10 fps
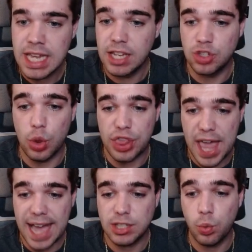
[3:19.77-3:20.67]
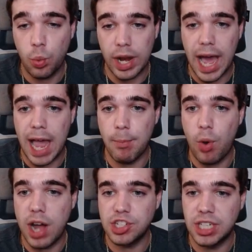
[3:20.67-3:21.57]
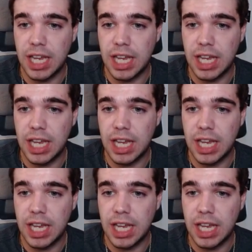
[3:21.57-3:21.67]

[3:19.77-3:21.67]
So that's what I'm watching.